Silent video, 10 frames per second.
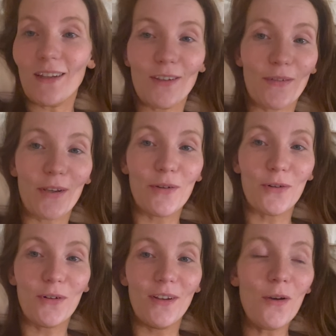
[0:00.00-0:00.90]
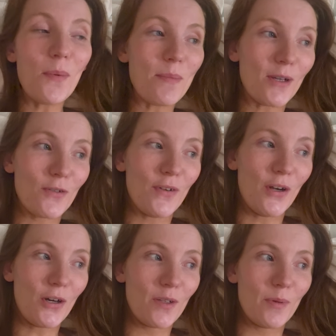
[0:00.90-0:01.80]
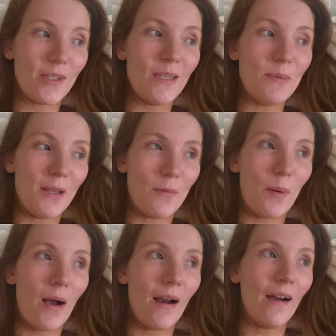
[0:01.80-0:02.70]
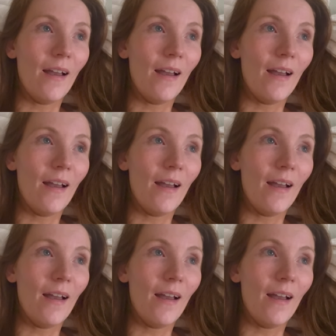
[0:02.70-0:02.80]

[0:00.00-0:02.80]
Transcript: I was like, right, you're not being much of a nurse, because he'd been at the bar.